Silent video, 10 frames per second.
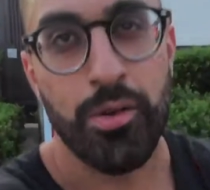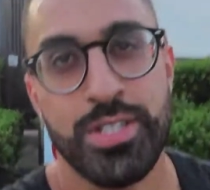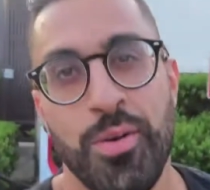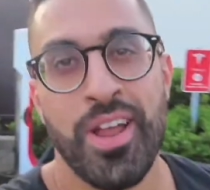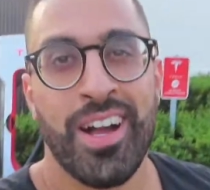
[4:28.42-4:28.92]
what's
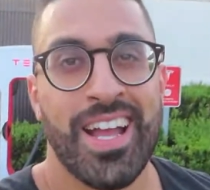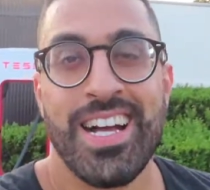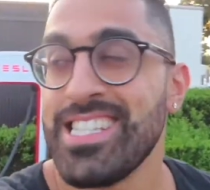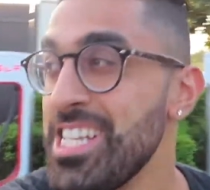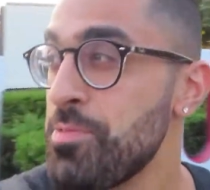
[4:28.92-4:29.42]
going on,
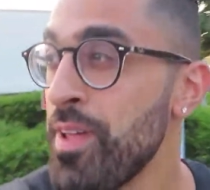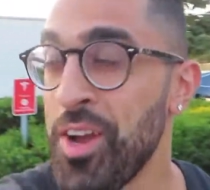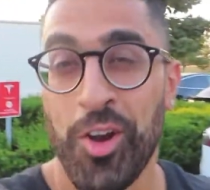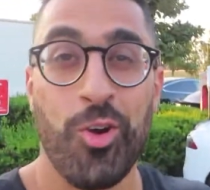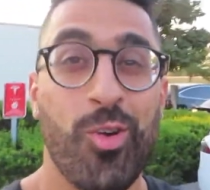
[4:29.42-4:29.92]
guys? It's been a
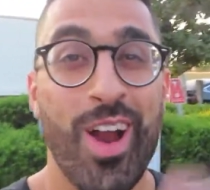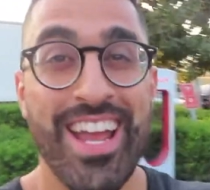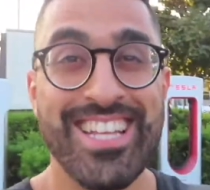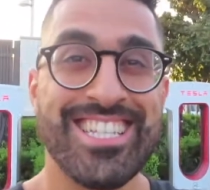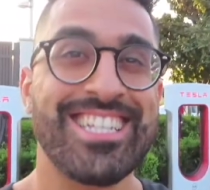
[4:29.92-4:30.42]

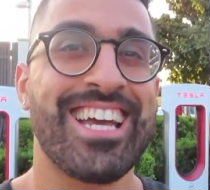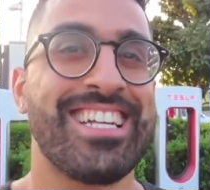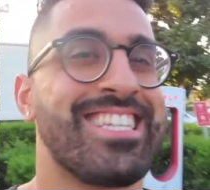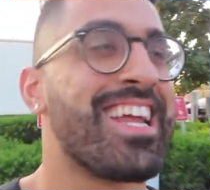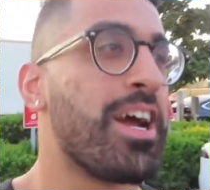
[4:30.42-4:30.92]
crazy day
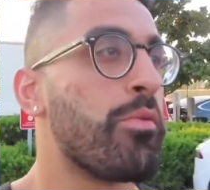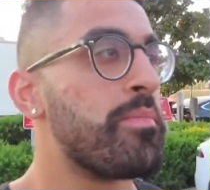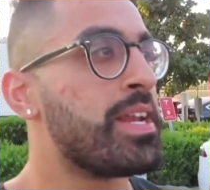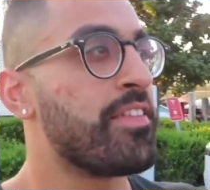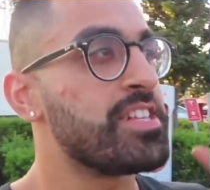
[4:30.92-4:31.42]
today. We've
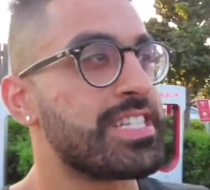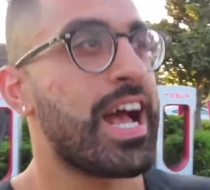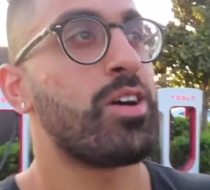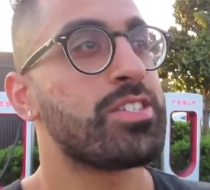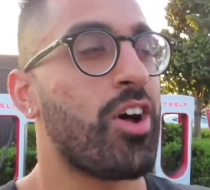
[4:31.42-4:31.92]
been at this
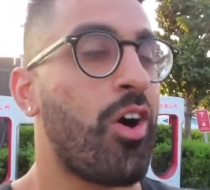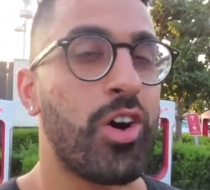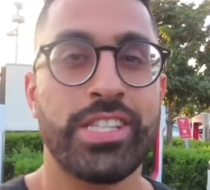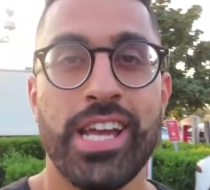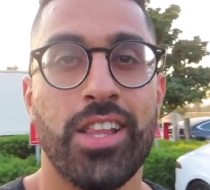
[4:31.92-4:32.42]
house
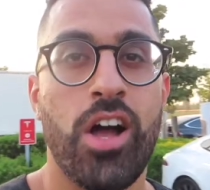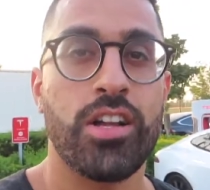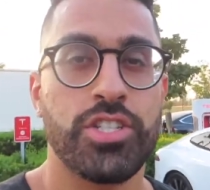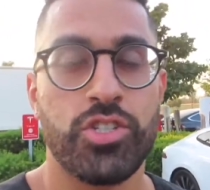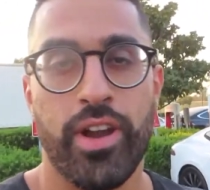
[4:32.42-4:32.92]
all day
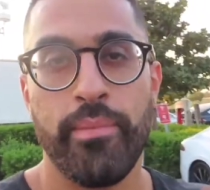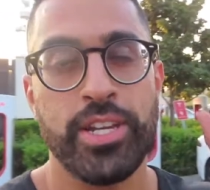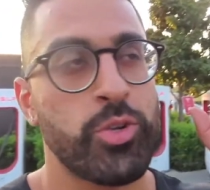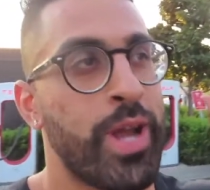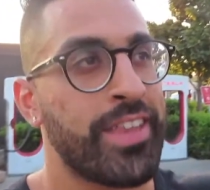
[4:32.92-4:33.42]
long, just trying to make
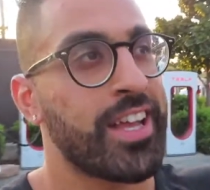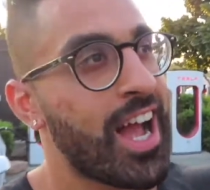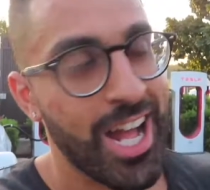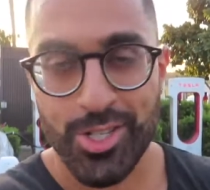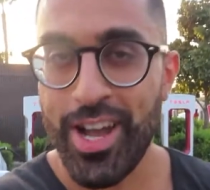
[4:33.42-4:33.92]
sure we had the
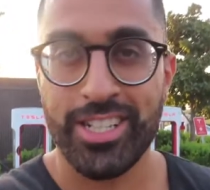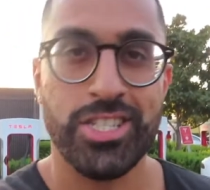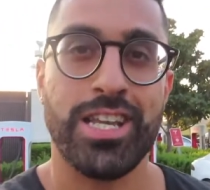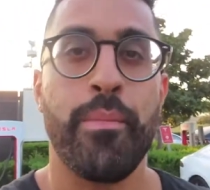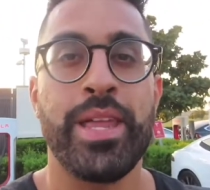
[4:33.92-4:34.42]

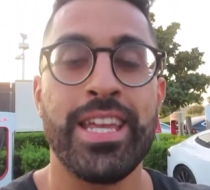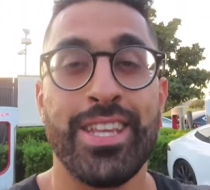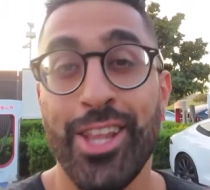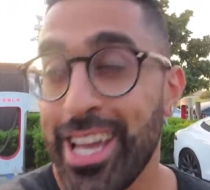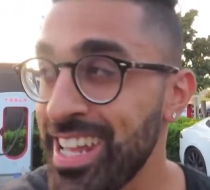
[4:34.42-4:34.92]
contractors coming in to
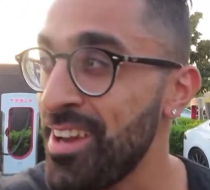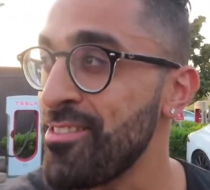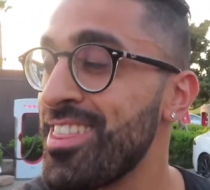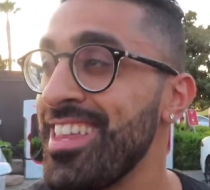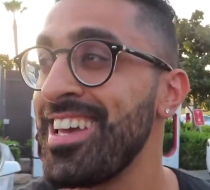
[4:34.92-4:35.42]
look at
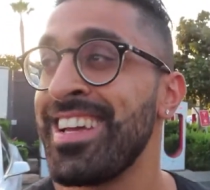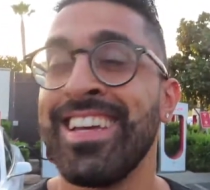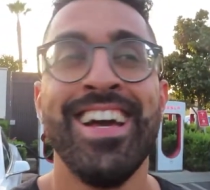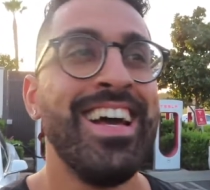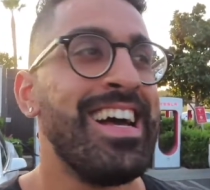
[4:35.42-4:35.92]
everything.
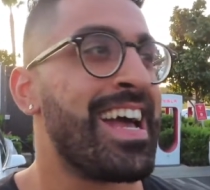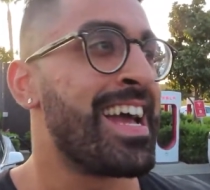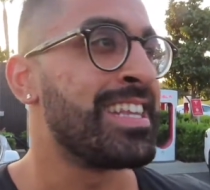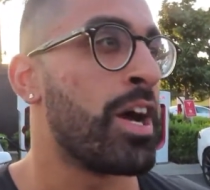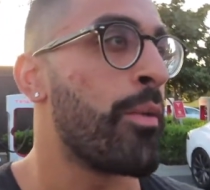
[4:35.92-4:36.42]

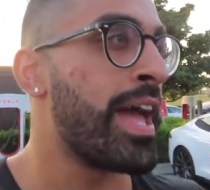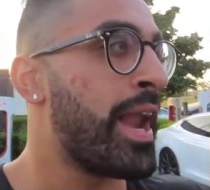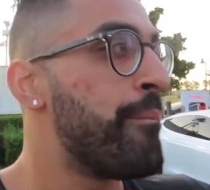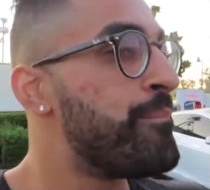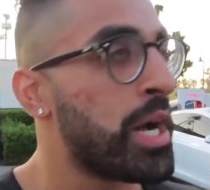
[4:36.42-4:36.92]
And we had
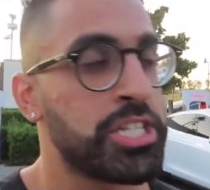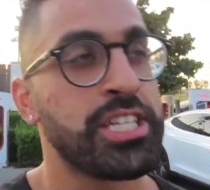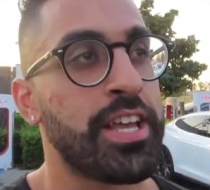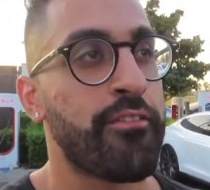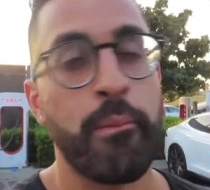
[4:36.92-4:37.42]
a bunch of
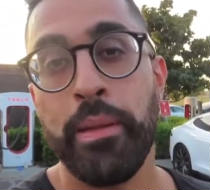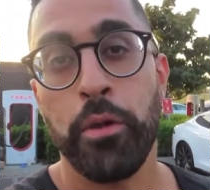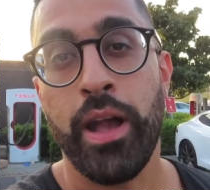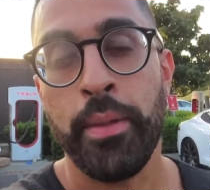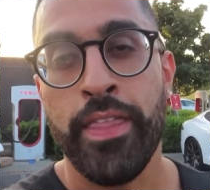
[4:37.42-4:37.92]
different people
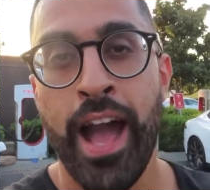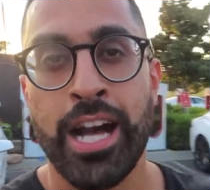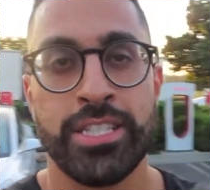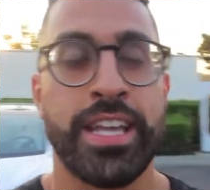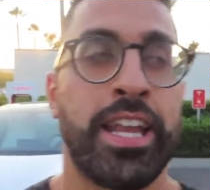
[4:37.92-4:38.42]
coming in the
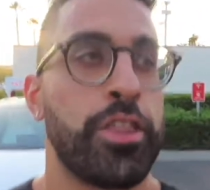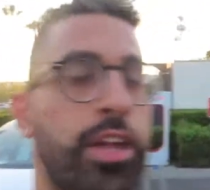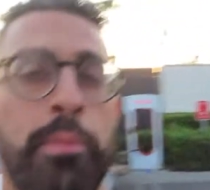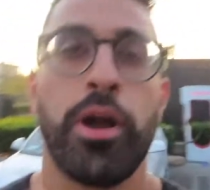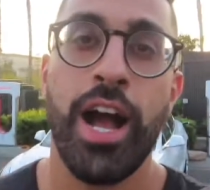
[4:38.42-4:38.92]
house. Again, a
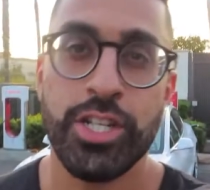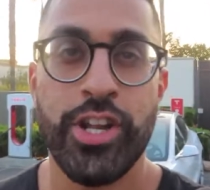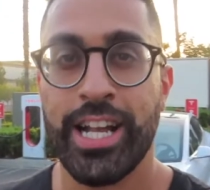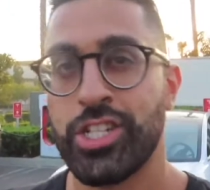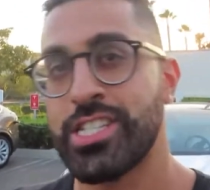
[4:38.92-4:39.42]
couple
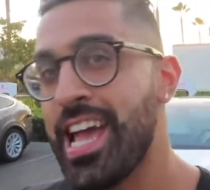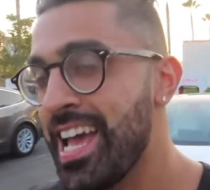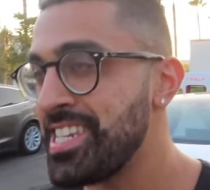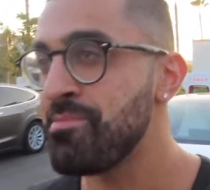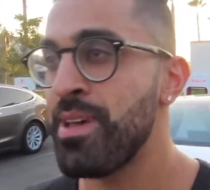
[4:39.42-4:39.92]
contractors,
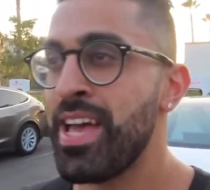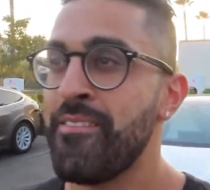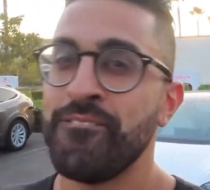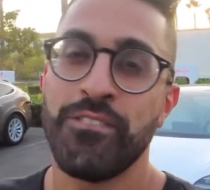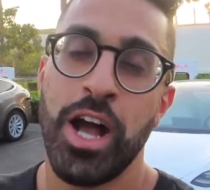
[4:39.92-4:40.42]
handymen,